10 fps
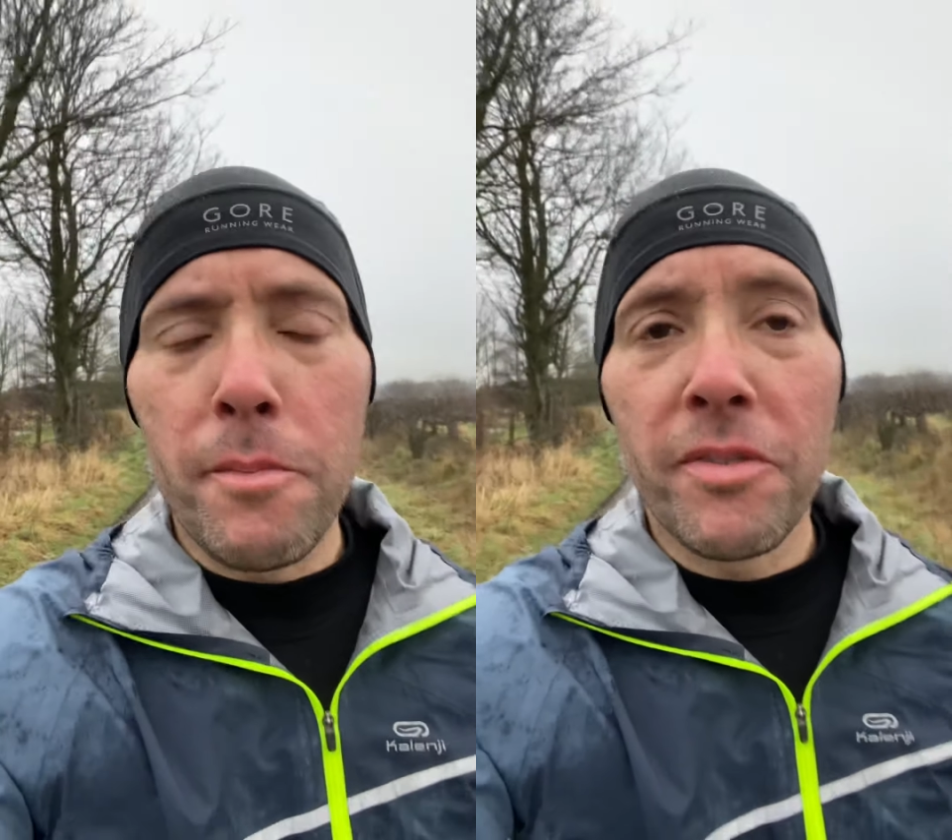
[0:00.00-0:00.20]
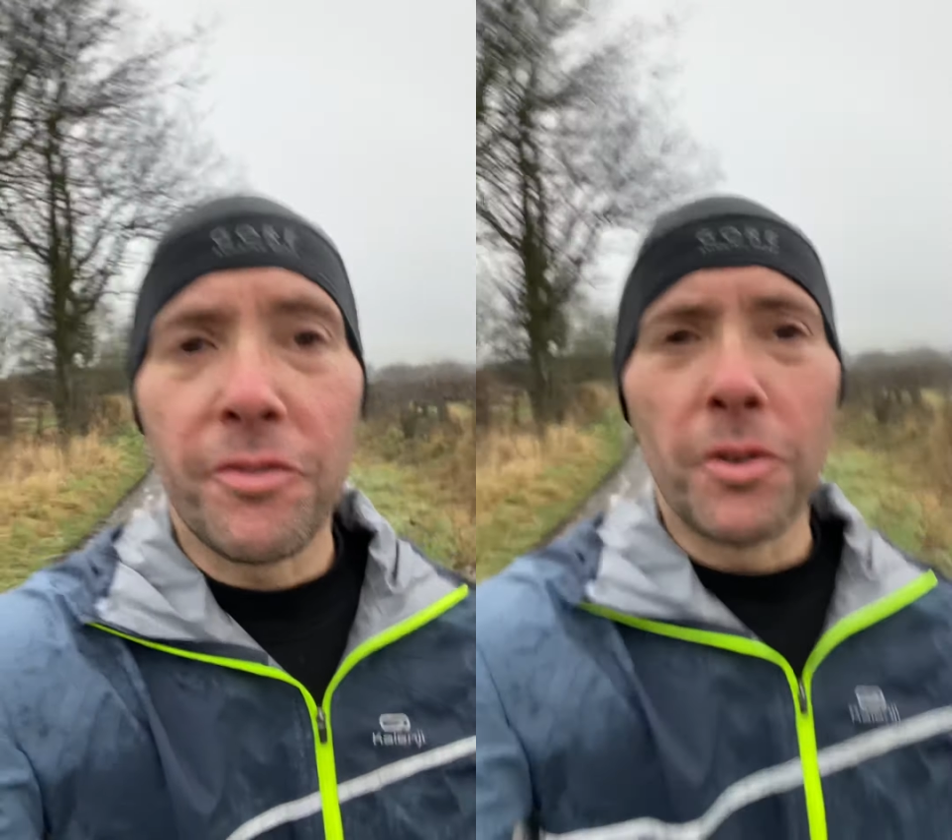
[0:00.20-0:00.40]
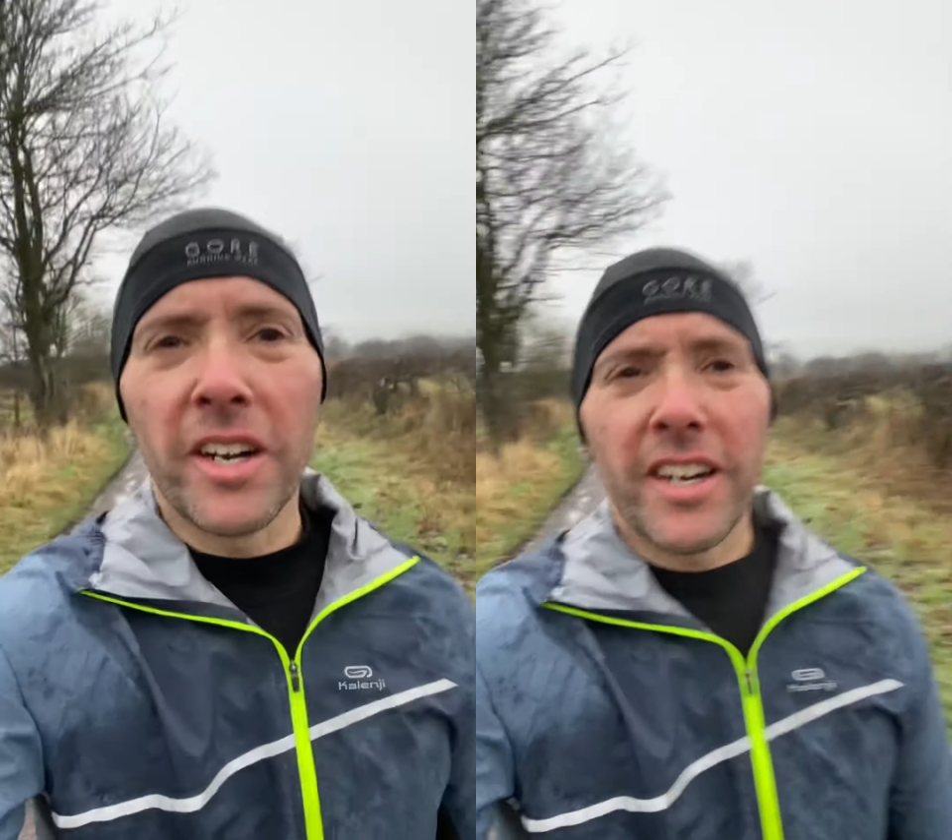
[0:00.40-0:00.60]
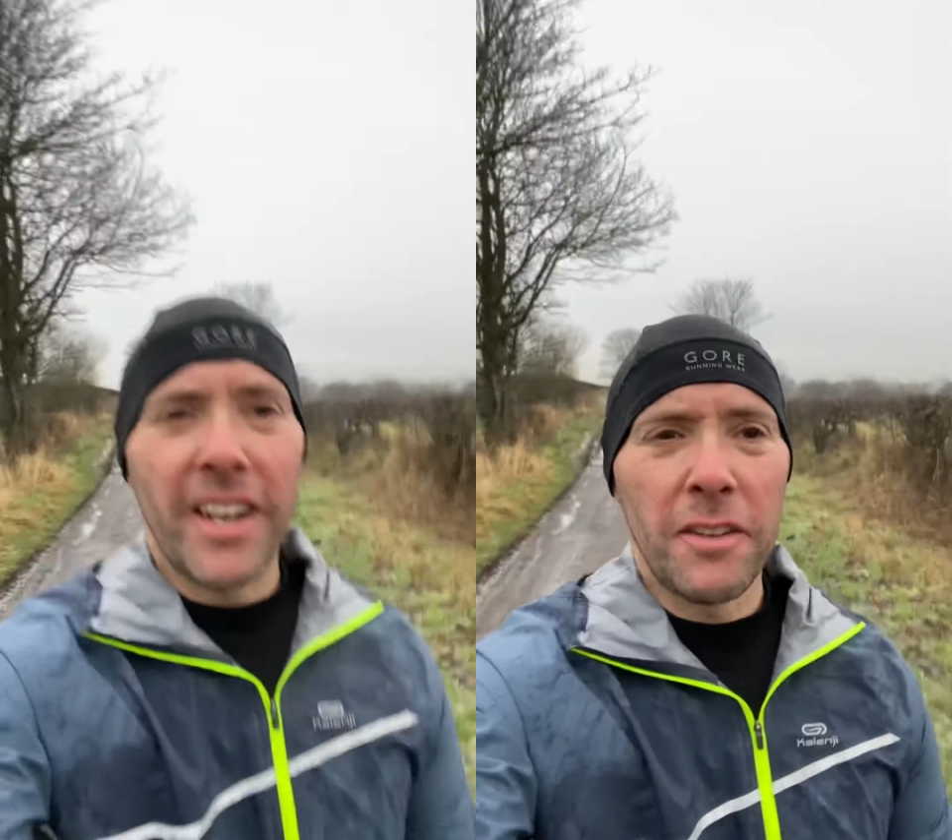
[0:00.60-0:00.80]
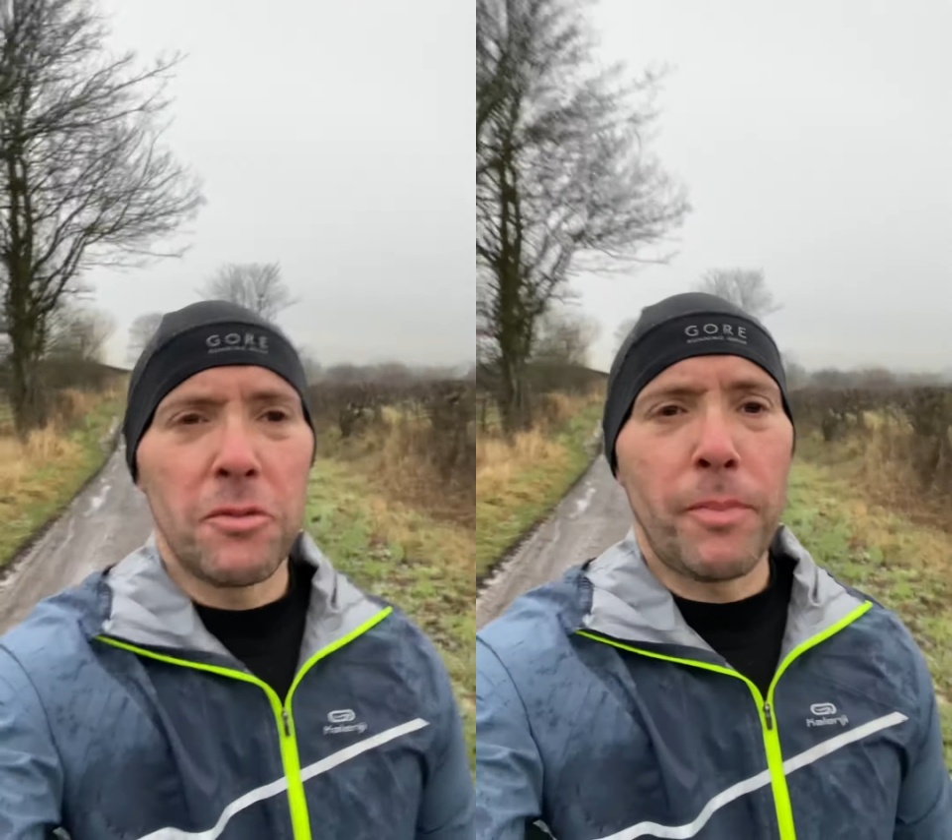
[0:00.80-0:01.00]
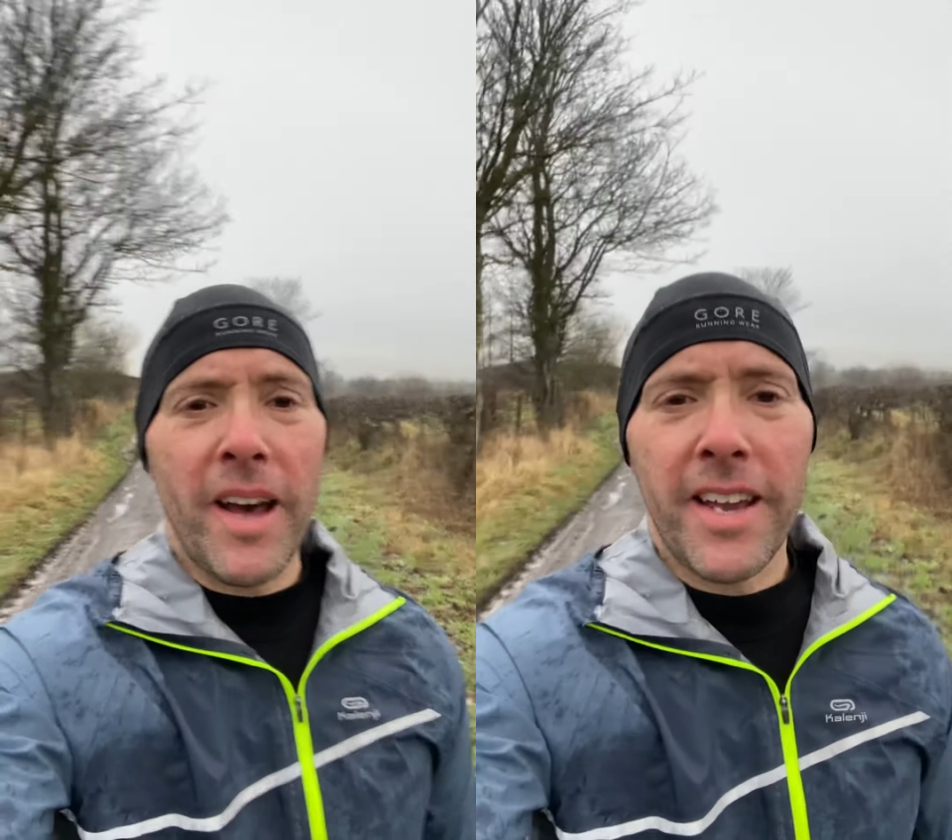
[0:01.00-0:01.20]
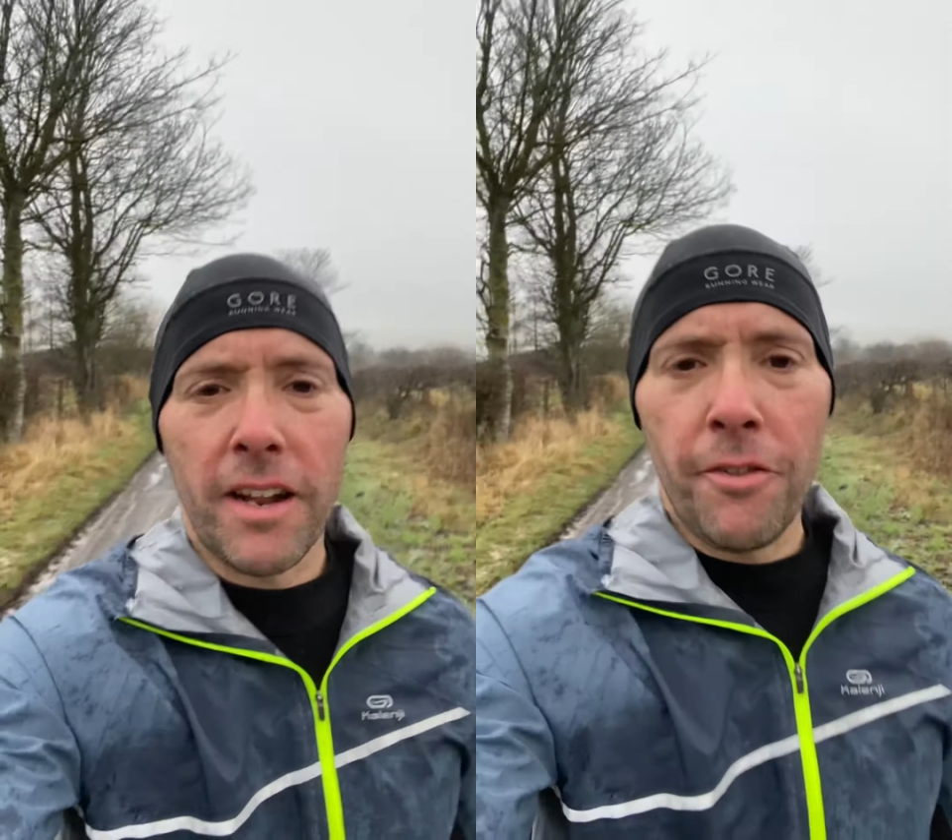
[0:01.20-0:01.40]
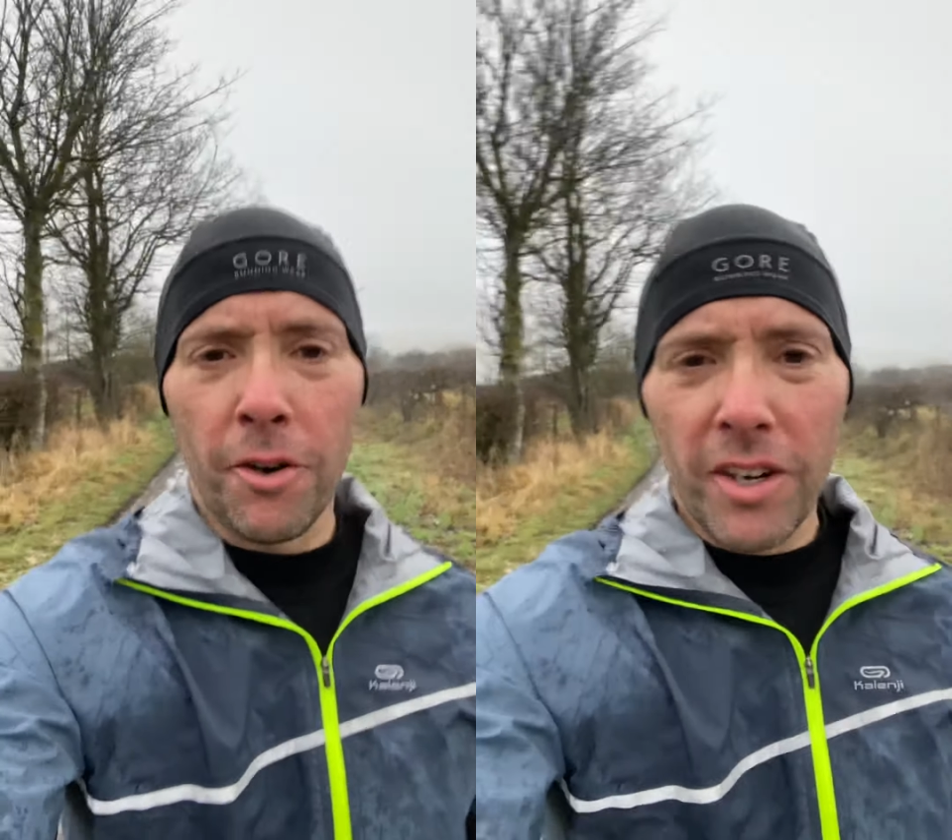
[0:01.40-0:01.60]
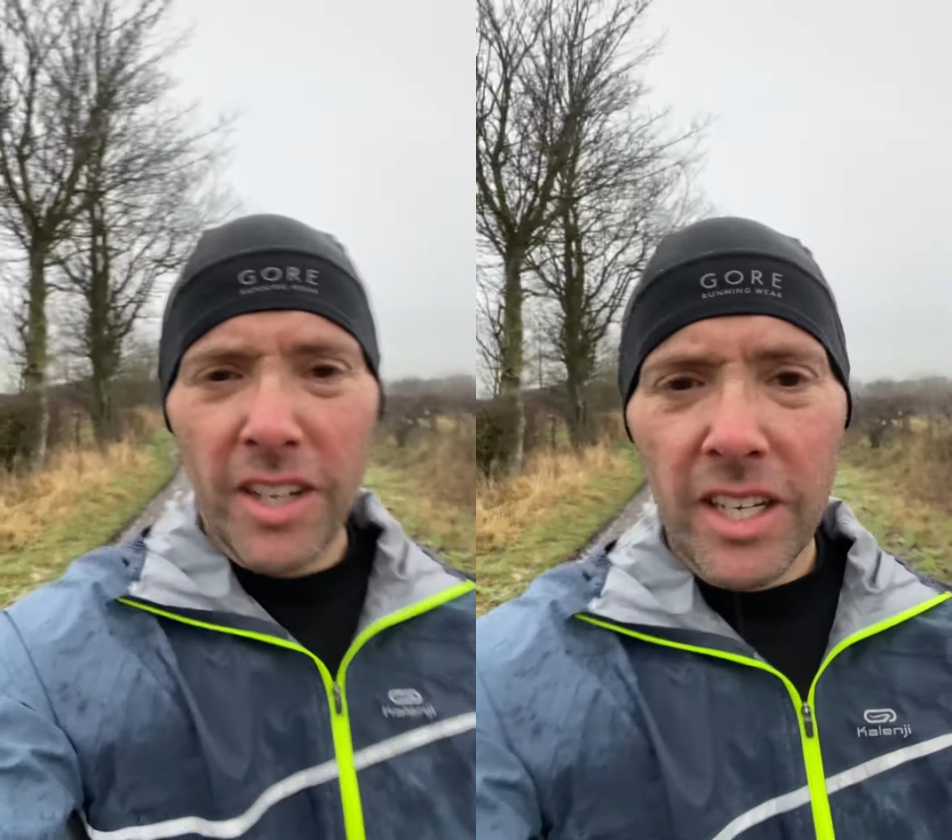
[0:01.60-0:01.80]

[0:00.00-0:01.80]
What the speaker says: before, and I looked back and I thought,